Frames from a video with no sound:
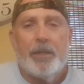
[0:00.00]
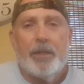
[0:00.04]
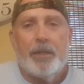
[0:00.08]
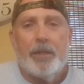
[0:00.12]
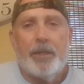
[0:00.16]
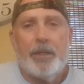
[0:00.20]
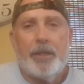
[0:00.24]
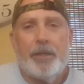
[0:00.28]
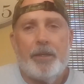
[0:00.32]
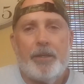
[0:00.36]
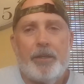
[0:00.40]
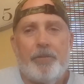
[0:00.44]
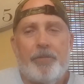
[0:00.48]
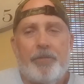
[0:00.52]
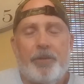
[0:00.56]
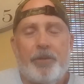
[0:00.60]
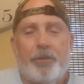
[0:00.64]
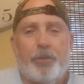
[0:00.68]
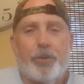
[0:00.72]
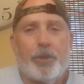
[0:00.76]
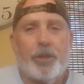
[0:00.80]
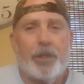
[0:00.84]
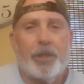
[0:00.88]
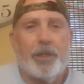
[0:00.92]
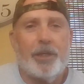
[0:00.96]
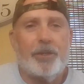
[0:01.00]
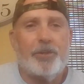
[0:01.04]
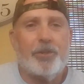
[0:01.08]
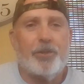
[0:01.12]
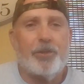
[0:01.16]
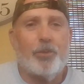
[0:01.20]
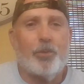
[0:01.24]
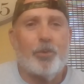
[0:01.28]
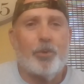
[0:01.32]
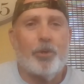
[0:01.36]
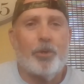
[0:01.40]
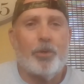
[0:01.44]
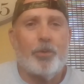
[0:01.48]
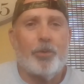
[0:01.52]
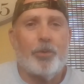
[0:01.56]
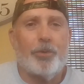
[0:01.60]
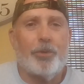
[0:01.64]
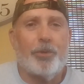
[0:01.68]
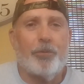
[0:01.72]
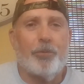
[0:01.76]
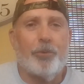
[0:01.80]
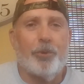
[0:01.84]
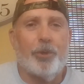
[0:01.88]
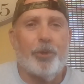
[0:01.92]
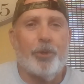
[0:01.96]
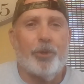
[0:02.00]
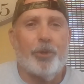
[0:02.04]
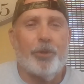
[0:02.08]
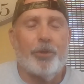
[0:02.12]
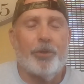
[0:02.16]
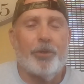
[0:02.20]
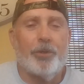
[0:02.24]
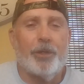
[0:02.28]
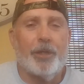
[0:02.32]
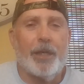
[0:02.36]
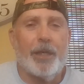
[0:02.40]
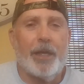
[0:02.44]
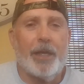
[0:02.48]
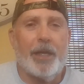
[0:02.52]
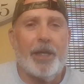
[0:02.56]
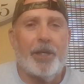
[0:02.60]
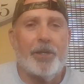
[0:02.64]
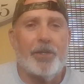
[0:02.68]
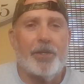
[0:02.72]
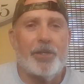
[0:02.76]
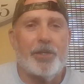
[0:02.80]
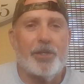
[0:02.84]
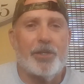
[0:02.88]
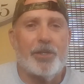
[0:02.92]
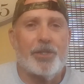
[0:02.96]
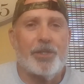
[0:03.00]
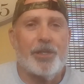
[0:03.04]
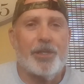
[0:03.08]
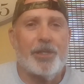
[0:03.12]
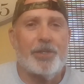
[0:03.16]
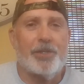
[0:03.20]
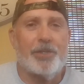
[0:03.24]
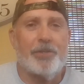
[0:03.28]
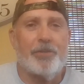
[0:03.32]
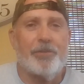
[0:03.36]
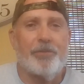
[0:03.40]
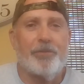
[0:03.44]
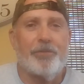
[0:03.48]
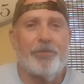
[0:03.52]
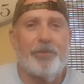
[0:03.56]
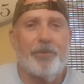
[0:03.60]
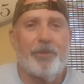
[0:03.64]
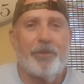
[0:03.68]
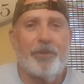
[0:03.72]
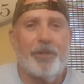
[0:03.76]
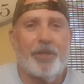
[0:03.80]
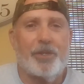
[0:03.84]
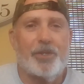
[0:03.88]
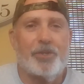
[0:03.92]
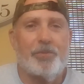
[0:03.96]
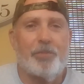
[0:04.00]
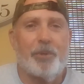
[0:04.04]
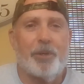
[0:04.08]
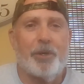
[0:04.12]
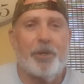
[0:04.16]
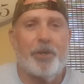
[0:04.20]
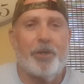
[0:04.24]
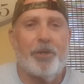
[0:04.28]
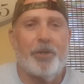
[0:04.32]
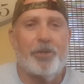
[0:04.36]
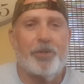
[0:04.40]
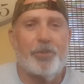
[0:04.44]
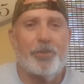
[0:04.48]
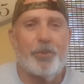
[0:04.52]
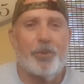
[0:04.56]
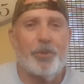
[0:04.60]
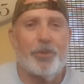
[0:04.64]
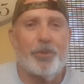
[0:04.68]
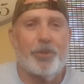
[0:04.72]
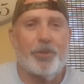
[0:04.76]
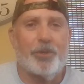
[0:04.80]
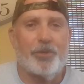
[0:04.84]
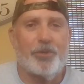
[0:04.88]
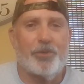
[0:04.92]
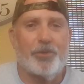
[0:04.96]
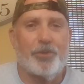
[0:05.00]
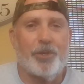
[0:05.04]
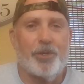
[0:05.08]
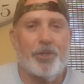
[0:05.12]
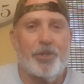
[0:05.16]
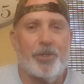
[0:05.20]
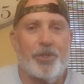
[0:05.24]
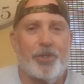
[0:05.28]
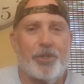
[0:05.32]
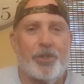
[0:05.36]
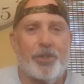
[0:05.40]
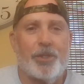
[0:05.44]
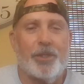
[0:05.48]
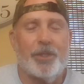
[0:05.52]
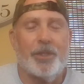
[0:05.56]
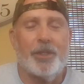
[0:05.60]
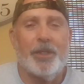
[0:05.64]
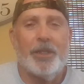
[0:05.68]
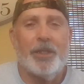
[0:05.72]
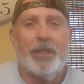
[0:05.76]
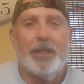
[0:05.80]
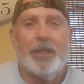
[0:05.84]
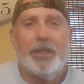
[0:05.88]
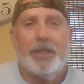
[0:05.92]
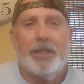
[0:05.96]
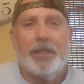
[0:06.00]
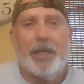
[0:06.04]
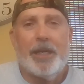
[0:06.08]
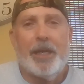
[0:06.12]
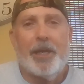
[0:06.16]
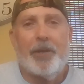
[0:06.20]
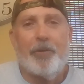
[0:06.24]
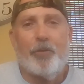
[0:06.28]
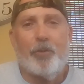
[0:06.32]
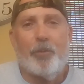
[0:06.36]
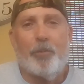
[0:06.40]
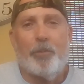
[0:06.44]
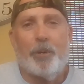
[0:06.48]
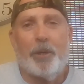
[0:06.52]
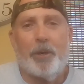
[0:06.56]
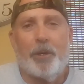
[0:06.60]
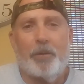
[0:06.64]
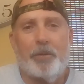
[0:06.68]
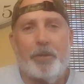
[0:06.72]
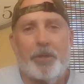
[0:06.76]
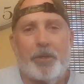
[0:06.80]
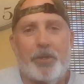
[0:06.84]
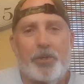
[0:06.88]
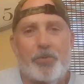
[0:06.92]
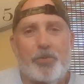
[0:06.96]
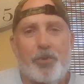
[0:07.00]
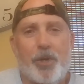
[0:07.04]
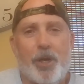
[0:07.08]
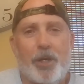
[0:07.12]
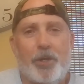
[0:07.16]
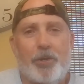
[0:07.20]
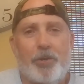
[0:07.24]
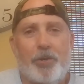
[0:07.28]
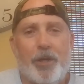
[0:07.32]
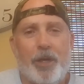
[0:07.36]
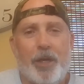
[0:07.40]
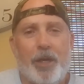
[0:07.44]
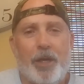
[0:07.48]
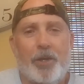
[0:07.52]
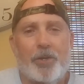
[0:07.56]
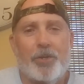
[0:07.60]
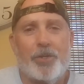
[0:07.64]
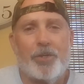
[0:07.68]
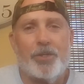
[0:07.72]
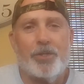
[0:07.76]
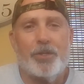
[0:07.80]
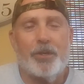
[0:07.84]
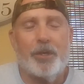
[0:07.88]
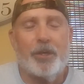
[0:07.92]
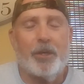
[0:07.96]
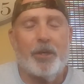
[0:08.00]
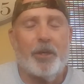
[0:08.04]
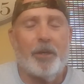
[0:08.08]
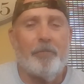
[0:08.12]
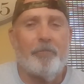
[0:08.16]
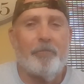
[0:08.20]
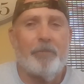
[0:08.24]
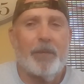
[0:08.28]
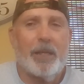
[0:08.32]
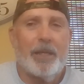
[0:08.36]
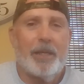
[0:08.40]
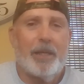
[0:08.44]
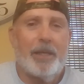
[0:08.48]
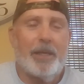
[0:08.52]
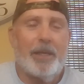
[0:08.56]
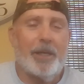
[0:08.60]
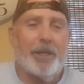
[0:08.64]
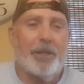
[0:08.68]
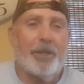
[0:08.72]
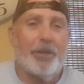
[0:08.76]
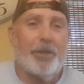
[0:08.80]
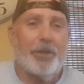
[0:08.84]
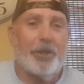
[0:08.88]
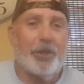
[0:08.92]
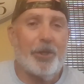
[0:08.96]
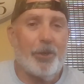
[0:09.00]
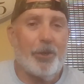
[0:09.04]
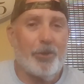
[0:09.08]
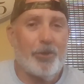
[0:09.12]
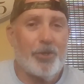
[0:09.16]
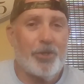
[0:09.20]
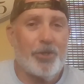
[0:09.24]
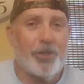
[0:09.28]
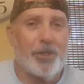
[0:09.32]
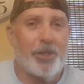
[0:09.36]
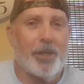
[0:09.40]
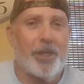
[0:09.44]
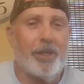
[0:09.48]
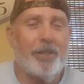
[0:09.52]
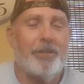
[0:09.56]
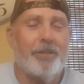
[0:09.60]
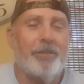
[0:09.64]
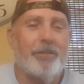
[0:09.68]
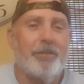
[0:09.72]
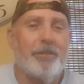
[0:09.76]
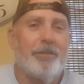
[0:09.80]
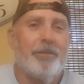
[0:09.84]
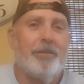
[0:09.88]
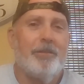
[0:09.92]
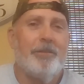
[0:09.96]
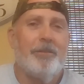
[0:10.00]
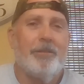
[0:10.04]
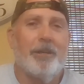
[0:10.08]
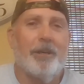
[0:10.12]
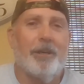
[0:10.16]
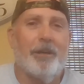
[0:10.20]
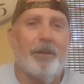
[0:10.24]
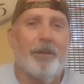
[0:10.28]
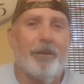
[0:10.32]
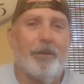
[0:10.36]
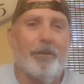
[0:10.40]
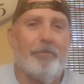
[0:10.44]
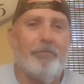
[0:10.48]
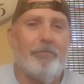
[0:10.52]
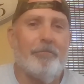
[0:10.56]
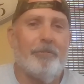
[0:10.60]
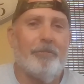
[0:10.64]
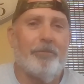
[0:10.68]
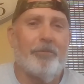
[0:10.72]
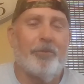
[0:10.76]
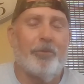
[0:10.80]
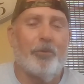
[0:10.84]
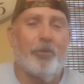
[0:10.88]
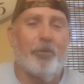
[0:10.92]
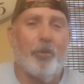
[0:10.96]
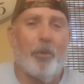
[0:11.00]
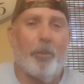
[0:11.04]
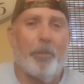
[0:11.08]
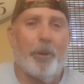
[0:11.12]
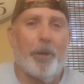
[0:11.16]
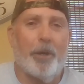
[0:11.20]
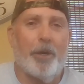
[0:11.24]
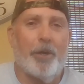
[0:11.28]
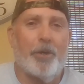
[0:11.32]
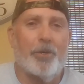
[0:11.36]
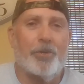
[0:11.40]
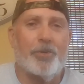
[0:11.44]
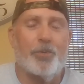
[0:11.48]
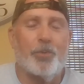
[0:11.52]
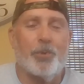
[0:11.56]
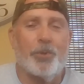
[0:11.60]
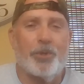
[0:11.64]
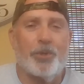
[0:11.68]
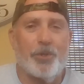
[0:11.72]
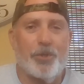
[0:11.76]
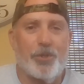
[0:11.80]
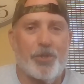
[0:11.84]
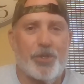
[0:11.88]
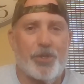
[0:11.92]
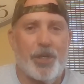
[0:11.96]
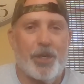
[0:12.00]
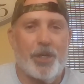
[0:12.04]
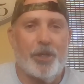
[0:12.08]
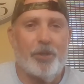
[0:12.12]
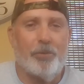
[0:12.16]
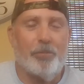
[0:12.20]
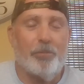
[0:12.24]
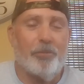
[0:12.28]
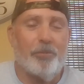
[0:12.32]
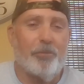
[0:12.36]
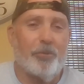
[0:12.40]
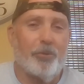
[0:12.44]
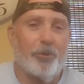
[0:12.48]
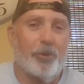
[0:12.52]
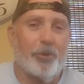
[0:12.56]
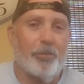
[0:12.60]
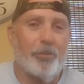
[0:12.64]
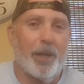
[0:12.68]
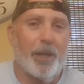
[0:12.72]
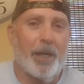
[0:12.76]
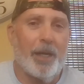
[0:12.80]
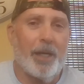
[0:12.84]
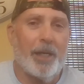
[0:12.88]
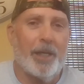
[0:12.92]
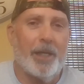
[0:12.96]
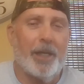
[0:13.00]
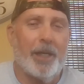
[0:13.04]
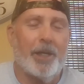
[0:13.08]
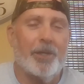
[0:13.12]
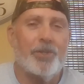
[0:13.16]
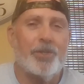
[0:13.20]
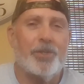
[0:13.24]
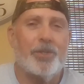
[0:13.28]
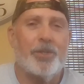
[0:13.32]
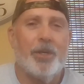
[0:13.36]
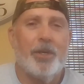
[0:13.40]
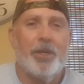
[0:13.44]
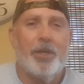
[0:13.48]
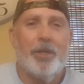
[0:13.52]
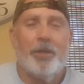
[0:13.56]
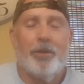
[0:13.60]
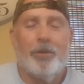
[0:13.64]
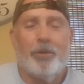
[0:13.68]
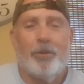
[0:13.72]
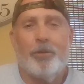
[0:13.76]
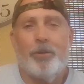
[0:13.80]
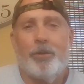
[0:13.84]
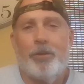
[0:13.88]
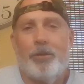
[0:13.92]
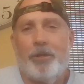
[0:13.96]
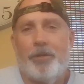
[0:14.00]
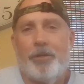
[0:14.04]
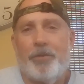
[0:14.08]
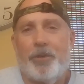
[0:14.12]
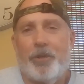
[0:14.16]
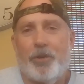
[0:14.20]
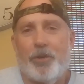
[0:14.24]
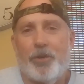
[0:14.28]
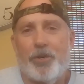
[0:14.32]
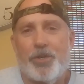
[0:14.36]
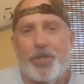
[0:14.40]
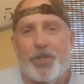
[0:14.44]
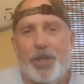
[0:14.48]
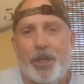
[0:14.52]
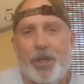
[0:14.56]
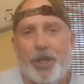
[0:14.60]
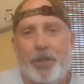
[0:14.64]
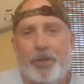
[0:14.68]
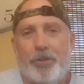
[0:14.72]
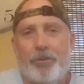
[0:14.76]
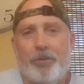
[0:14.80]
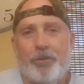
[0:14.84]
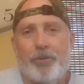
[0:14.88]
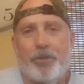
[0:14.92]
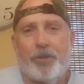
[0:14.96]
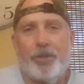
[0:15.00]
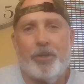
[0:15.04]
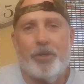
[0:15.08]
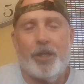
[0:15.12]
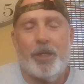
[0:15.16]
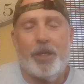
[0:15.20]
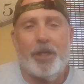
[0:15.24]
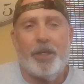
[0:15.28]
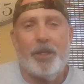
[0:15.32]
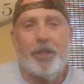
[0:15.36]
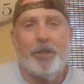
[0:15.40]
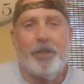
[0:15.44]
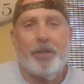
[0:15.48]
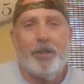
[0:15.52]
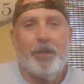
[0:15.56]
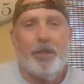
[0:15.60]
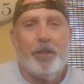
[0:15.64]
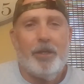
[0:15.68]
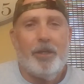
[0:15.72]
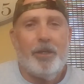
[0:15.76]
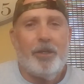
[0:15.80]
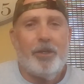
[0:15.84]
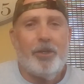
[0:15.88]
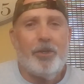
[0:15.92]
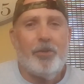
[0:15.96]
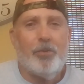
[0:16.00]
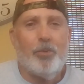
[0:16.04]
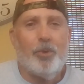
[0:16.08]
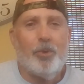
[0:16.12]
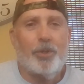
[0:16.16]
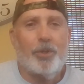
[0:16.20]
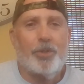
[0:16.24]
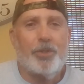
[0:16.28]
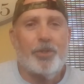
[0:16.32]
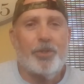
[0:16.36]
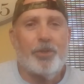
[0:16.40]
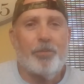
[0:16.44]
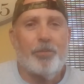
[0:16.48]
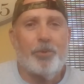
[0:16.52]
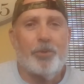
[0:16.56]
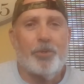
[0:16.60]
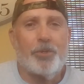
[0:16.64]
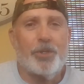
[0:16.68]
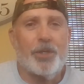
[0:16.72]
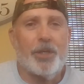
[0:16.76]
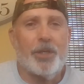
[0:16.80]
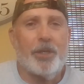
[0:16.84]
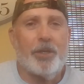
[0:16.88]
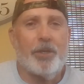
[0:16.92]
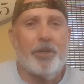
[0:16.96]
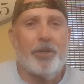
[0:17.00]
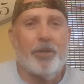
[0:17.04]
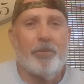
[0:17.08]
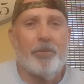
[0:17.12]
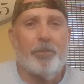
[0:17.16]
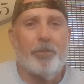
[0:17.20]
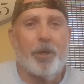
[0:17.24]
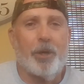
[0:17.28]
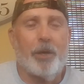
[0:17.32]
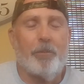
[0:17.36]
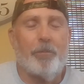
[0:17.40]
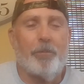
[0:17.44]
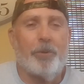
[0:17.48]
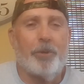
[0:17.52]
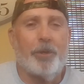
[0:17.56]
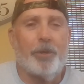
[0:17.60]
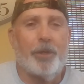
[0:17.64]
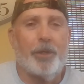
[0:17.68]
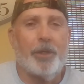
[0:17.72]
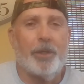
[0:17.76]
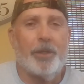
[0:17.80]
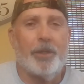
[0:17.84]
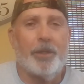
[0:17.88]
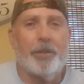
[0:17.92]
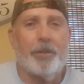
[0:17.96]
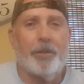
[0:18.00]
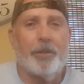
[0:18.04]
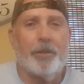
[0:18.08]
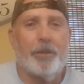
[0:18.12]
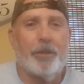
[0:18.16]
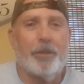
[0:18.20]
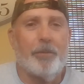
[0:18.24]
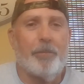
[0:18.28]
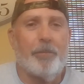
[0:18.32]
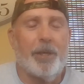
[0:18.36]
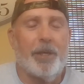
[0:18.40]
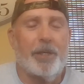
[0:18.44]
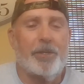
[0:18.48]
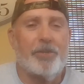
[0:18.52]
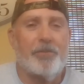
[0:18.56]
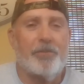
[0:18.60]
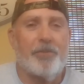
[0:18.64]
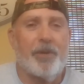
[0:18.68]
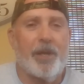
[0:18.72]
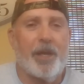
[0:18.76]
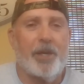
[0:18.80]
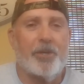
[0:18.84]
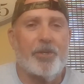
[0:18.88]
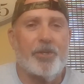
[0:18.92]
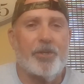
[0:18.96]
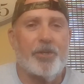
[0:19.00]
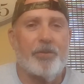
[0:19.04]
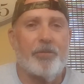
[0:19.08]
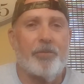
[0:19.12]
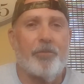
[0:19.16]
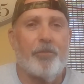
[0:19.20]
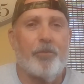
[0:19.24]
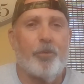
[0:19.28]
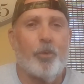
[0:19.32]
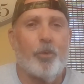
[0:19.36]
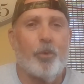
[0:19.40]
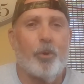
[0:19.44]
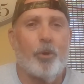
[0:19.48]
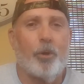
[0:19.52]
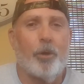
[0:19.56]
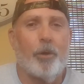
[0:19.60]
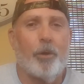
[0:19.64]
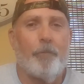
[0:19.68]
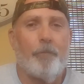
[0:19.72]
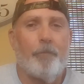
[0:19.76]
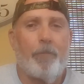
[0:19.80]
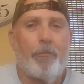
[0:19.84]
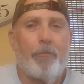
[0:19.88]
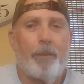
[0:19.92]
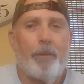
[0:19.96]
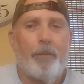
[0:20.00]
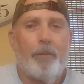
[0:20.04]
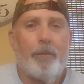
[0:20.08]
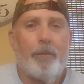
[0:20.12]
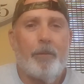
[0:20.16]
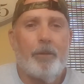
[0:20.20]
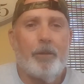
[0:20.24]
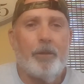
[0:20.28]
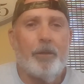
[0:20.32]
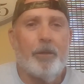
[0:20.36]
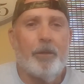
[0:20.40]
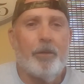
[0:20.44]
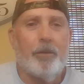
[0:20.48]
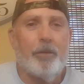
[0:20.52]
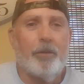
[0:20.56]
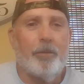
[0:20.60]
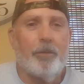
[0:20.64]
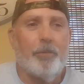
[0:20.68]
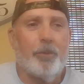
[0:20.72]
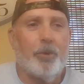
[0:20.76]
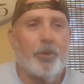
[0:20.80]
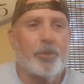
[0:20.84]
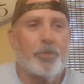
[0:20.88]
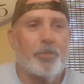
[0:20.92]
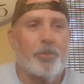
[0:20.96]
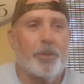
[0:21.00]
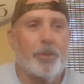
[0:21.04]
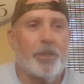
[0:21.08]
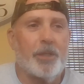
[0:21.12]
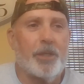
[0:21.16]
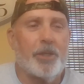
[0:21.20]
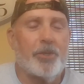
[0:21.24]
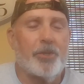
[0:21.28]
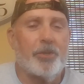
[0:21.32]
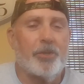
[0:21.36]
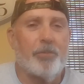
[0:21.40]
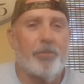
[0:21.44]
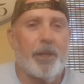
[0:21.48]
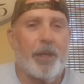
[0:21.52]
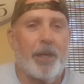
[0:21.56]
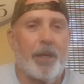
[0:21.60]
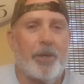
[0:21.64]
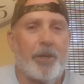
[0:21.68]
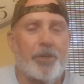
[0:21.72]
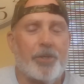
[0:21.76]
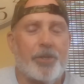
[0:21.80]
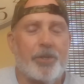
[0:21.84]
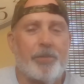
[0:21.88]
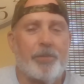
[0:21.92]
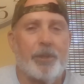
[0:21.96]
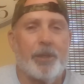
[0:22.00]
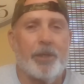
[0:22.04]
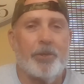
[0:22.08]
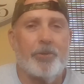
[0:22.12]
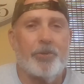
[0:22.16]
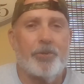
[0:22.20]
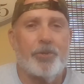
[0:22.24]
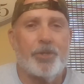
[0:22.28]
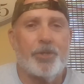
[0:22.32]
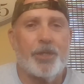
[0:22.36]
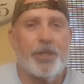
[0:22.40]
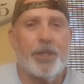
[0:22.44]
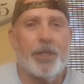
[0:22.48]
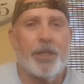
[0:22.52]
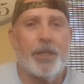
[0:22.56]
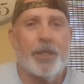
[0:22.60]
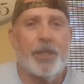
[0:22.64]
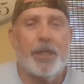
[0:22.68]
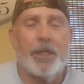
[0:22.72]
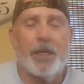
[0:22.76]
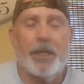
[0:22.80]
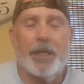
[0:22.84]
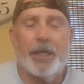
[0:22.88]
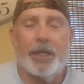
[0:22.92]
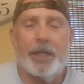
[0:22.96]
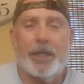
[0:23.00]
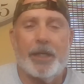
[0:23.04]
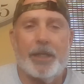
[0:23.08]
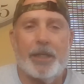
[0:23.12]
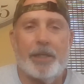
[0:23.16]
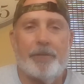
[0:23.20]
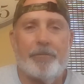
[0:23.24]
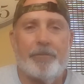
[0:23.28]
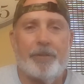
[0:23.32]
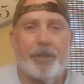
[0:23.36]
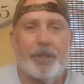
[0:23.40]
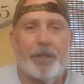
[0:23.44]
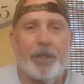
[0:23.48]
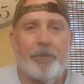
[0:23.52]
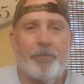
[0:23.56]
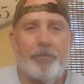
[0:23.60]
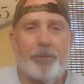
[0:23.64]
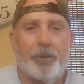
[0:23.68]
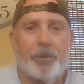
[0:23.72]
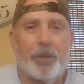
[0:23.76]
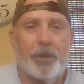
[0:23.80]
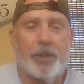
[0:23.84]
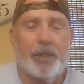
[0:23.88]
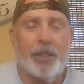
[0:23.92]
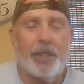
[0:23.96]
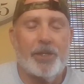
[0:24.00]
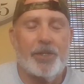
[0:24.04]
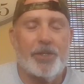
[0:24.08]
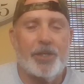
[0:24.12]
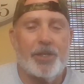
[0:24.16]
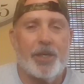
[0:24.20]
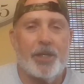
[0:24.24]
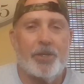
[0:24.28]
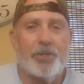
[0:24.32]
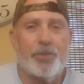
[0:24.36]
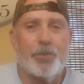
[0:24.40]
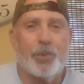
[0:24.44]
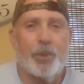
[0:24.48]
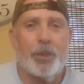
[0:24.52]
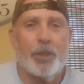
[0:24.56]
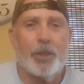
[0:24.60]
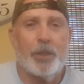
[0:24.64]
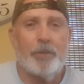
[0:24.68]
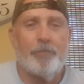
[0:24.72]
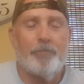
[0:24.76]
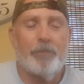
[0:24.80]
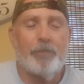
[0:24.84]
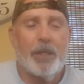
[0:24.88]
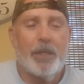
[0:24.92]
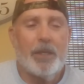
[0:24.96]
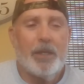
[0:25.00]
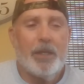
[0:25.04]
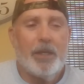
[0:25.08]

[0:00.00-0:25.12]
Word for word: And if you would like to work with a realtor that has extensive experience with construction and how to repair things around your house, um, how to negotiate uh, for repairs with your seller before you buy a house. Or if you're a seller and and you want to present your property in the the best fashion for you know the most potential buyers to be interested in it, I can definitely help you on that side as well.